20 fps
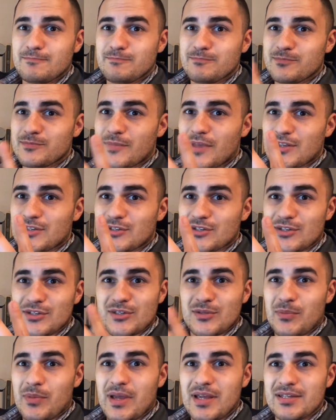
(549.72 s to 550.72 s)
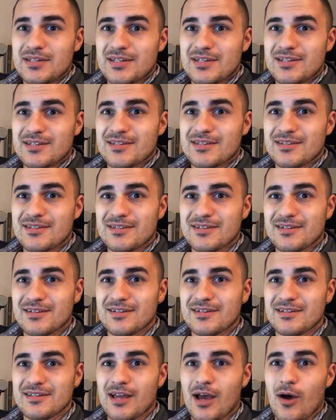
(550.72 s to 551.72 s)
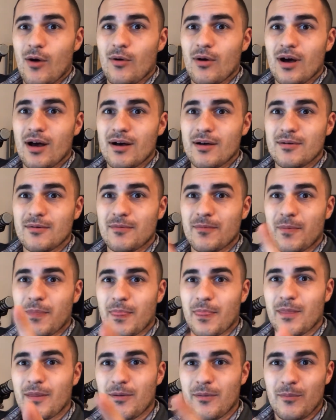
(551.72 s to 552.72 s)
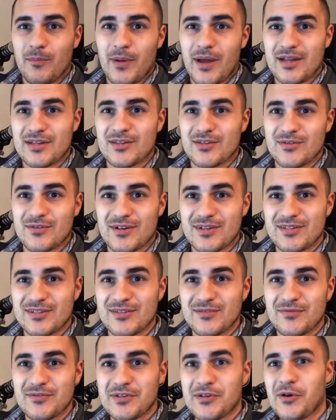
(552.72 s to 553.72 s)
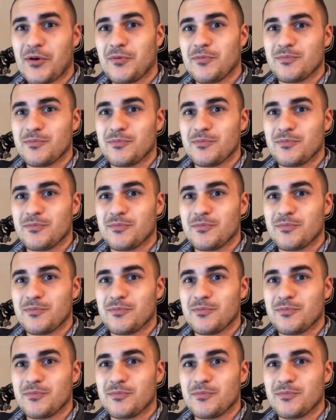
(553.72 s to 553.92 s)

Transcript: that's just the basics. Now back to the rest of the video.